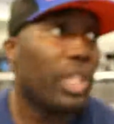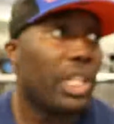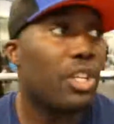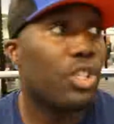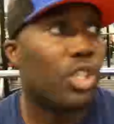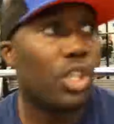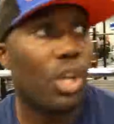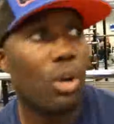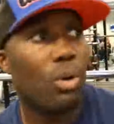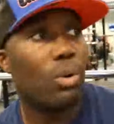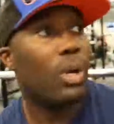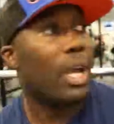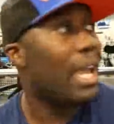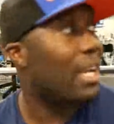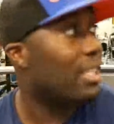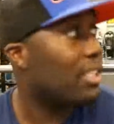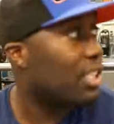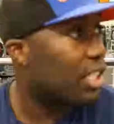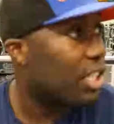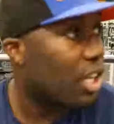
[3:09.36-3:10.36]
So
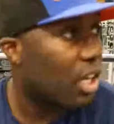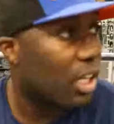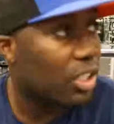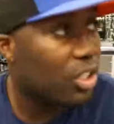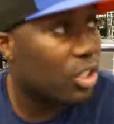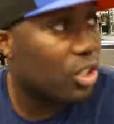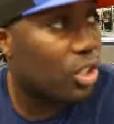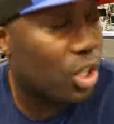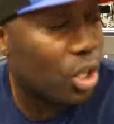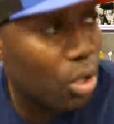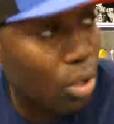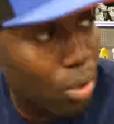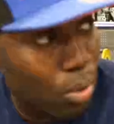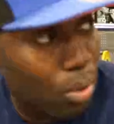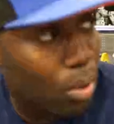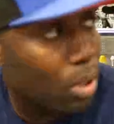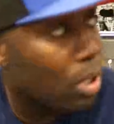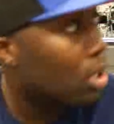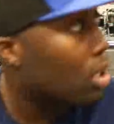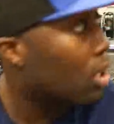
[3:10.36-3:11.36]
exercise
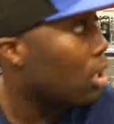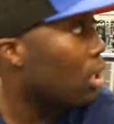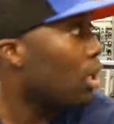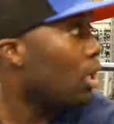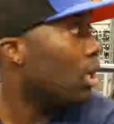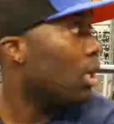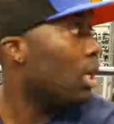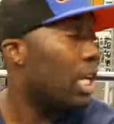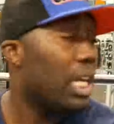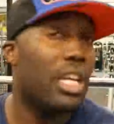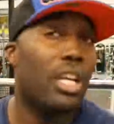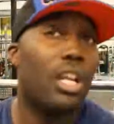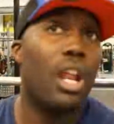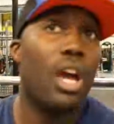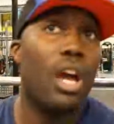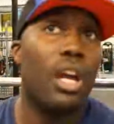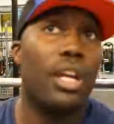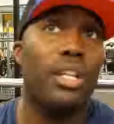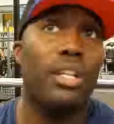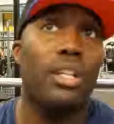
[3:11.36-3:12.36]
2,
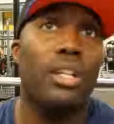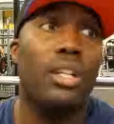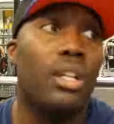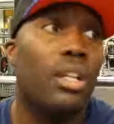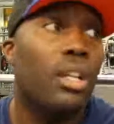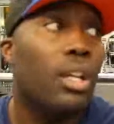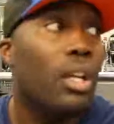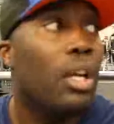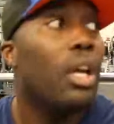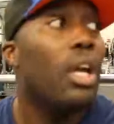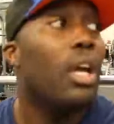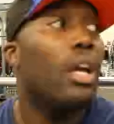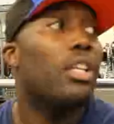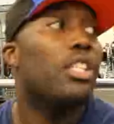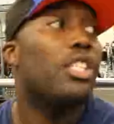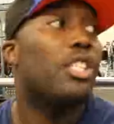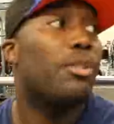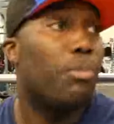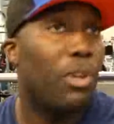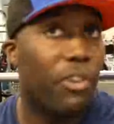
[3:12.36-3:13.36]
incline
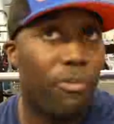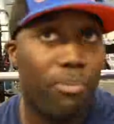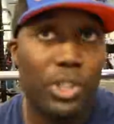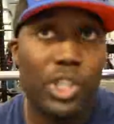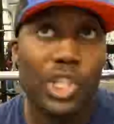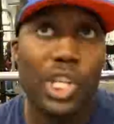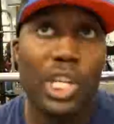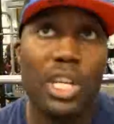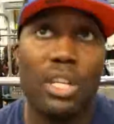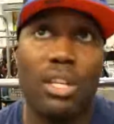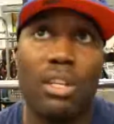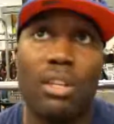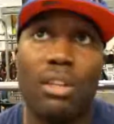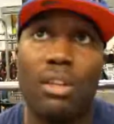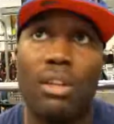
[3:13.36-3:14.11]
Smith machine